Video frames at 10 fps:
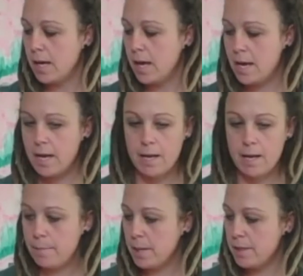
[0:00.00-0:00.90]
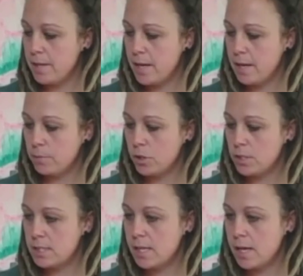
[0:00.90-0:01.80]
And then I'm
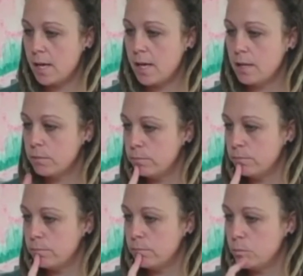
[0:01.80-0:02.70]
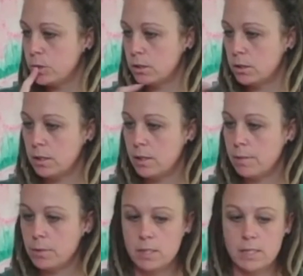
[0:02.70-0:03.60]
going to take, what colour?
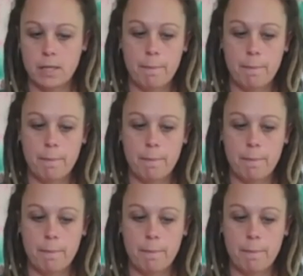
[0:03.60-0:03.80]
I'm going to take